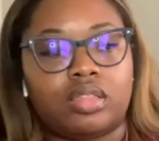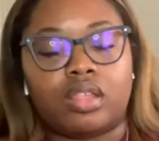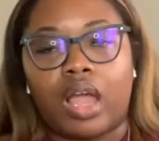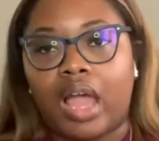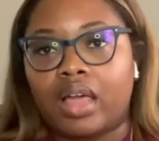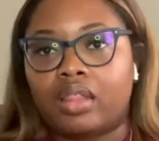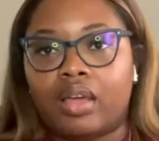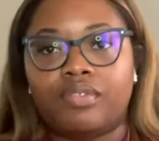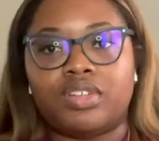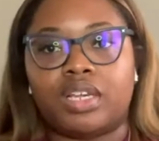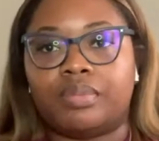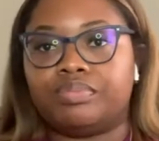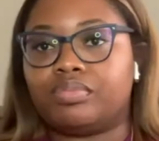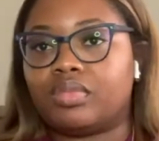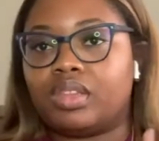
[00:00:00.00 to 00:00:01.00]
I loved
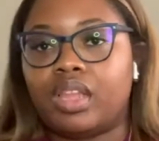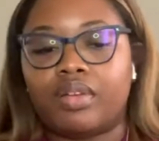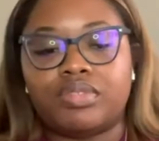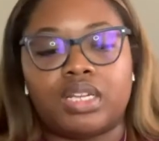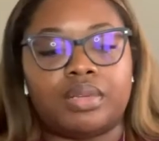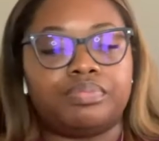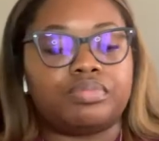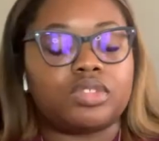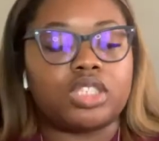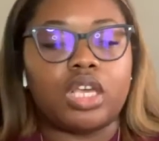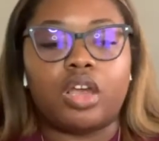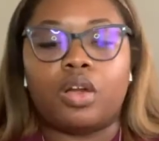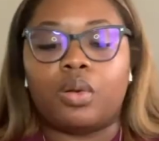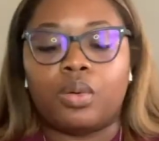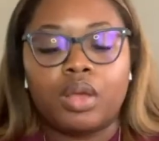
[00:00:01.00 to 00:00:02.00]
it.
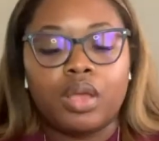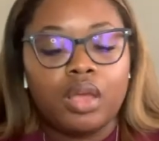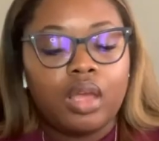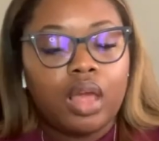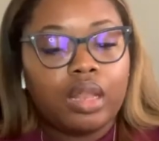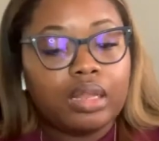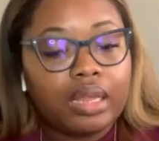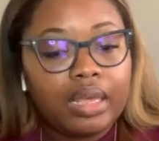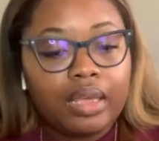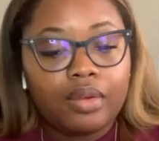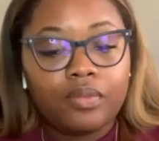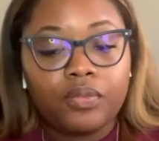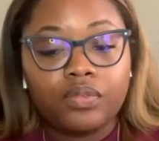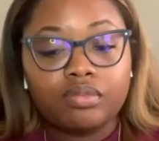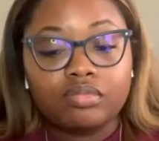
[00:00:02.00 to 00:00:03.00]
So
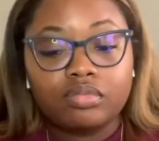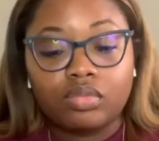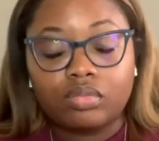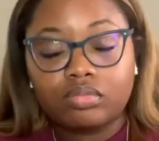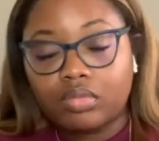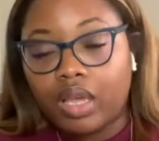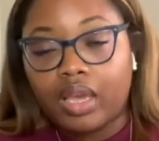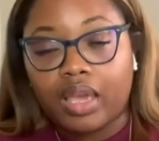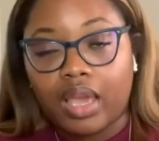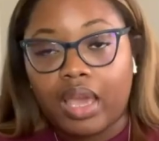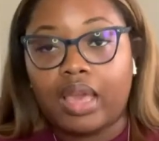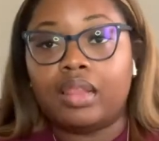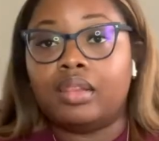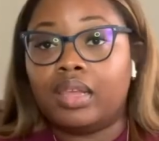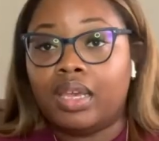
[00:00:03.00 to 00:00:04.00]
Liv, aka
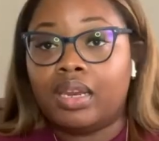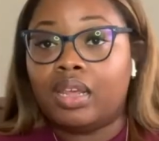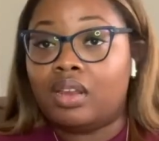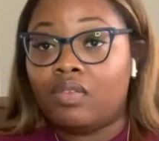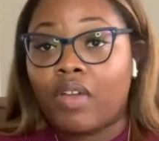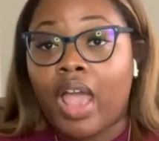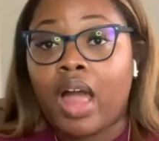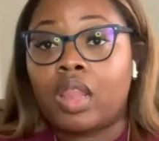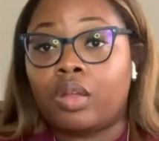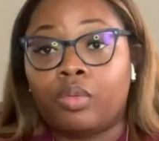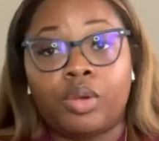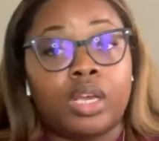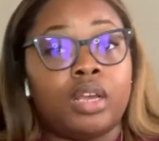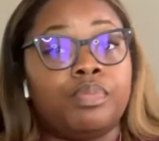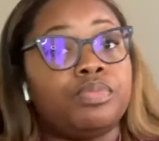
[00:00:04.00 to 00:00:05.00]
Lynn, and
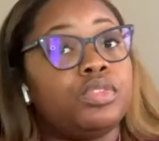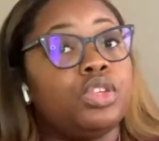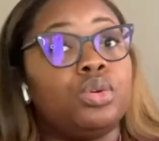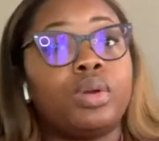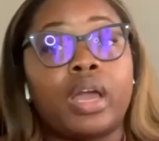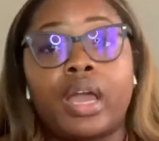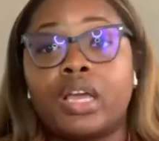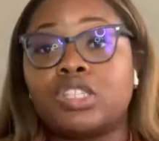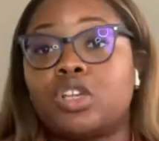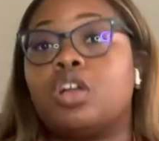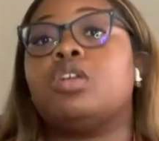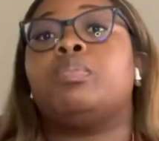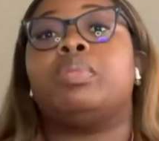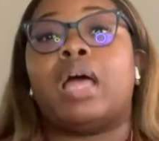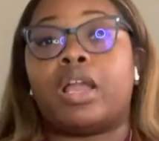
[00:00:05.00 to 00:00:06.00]
Valerie, you guys are
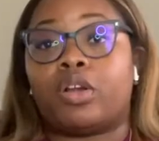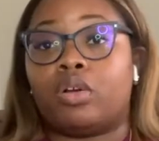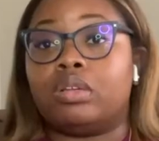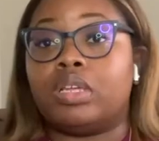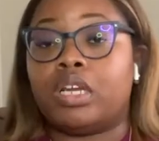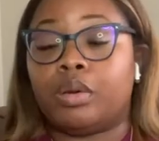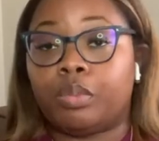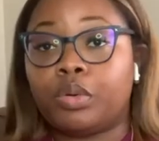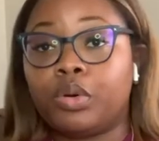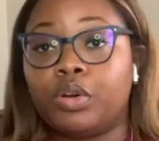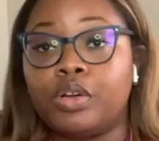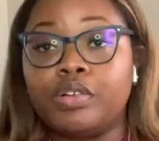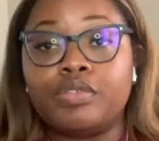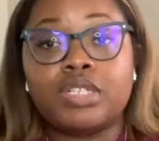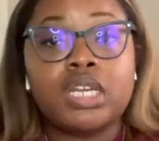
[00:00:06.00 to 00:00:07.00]
Black Girl Lit
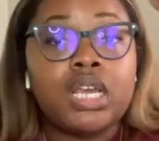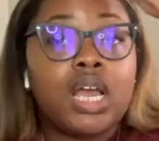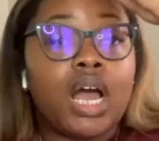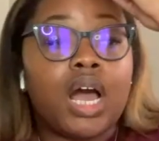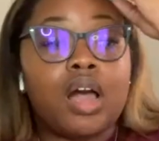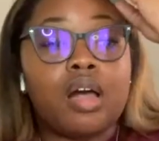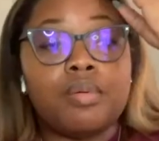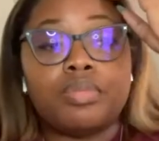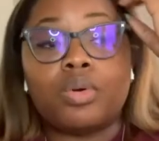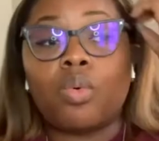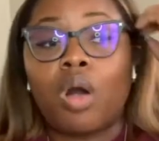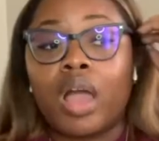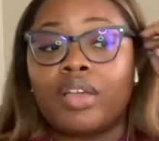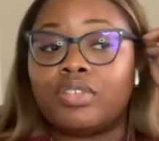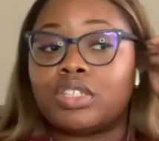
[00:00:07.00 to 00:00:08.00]
approved. The
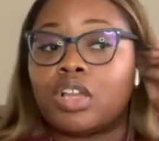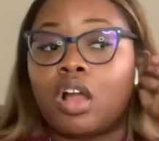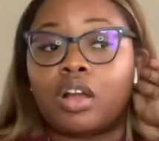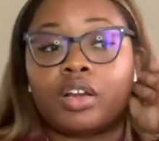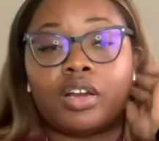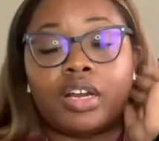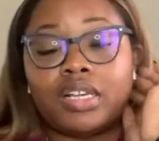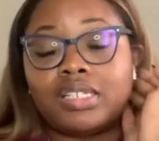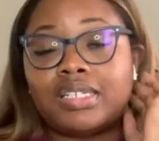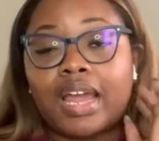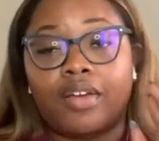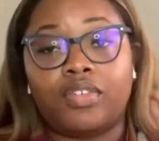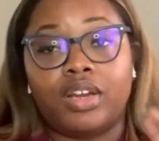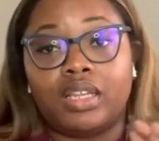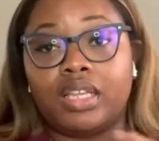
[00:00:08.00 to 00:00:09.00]
Wife Stalker is
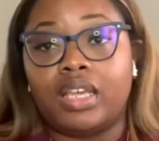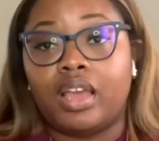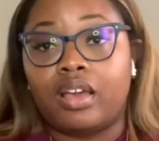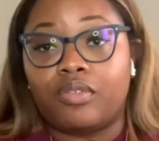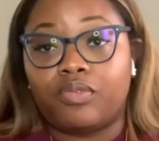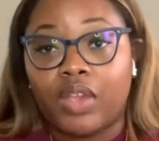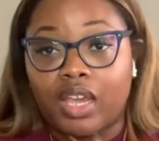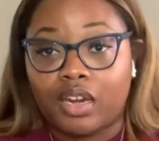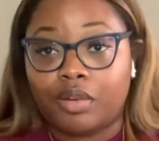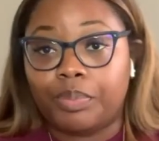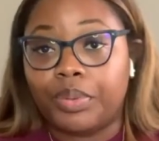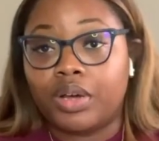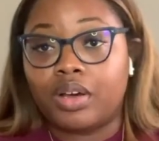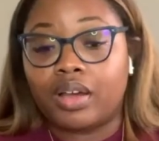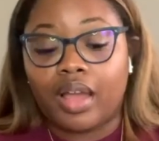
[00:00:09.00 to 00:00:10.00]
definitely a Faded
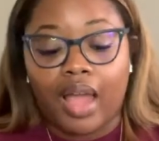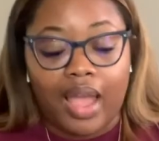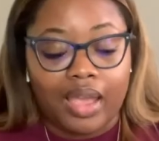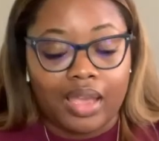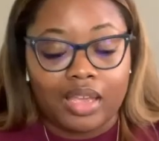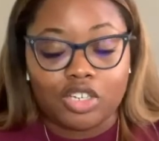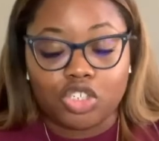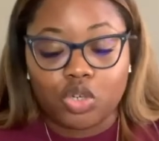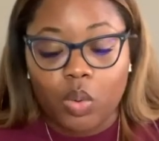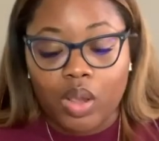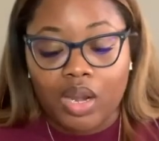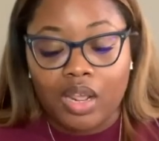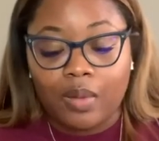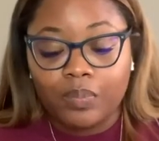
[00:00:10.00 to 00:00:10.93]
book. I enjoyed it.